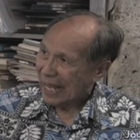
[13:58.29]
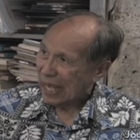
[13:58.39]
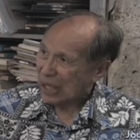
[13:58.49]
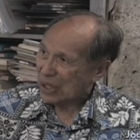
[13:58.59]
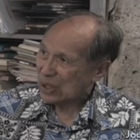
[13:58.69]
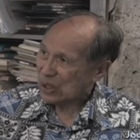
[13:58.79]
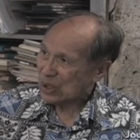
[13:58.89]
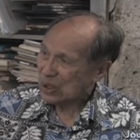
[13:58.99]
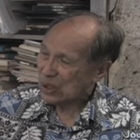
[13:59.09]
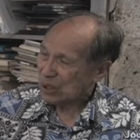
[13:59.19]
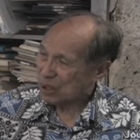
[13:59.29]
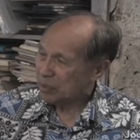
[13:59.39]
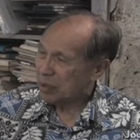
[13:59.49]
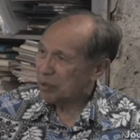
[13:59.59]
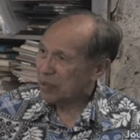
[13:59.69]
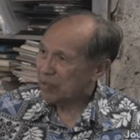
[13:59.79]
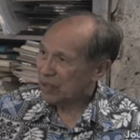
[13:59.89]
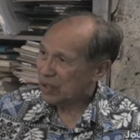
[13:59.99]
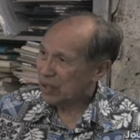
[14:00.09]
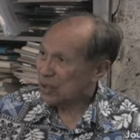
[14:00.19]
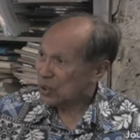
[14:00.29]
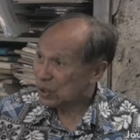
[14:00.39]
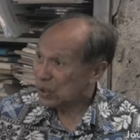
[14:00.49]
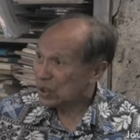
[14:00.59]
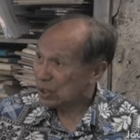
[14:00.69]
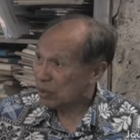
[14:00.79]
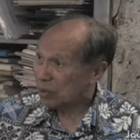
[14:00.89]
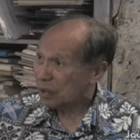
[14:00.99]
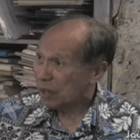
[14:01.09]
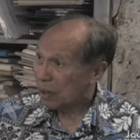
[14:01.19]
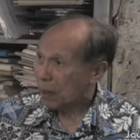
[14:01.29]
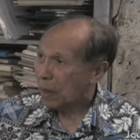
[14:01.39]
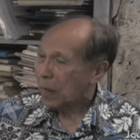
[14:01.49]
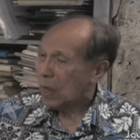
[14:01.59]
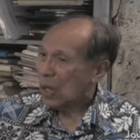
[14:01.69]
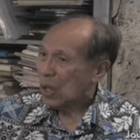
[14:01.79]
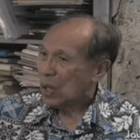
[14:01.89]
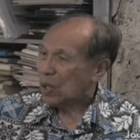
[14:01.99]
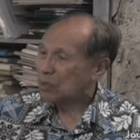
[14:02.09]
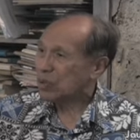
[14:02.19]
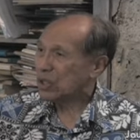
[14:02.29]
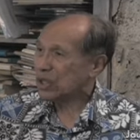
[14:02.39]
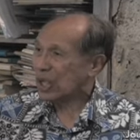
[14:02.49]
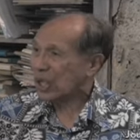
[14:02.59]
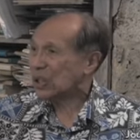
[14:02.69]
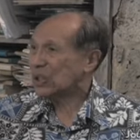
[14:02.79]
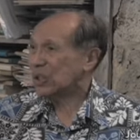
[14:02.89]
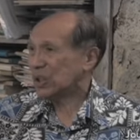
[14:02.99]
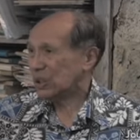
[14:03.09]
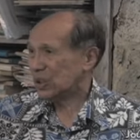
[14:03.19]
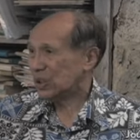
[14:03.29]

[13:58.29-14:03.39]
at uh, Department of Health during the summer on mortality,